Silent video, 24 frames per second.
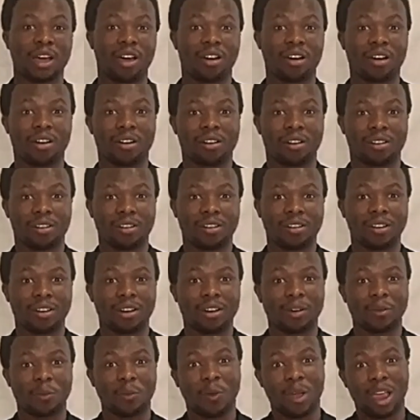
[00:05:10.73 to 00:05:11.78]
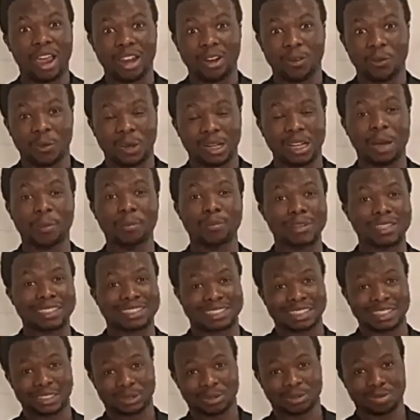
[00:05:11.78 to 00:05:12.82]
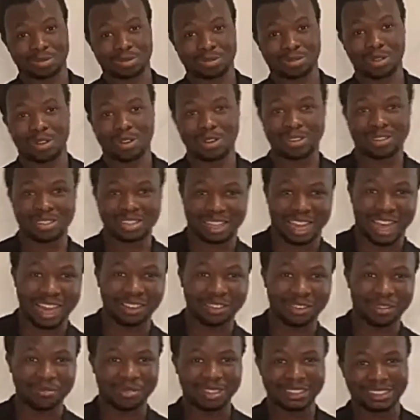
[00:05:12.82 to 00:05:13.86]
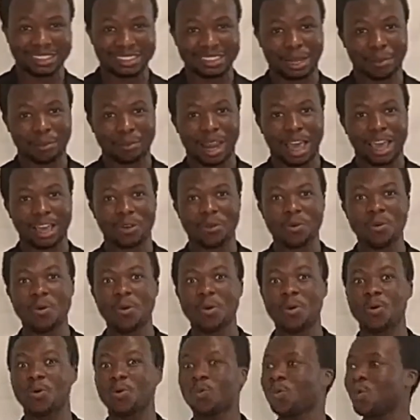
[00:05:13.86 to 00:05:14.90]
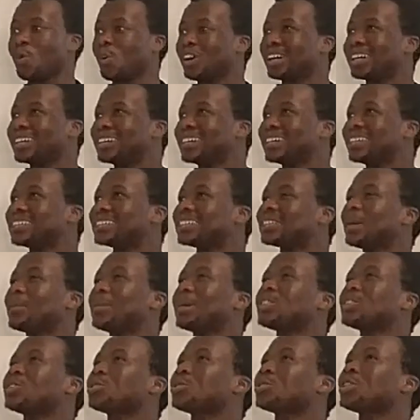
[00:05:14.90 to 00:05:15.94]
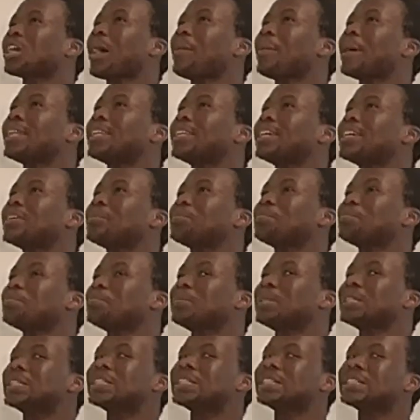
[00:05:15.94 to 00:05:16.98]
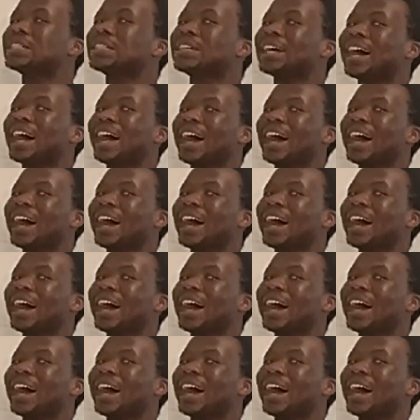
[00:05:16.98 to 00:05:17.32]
Oh, well, when I'm listening to those kind of messages, I'm like, woo, someone should come and help me.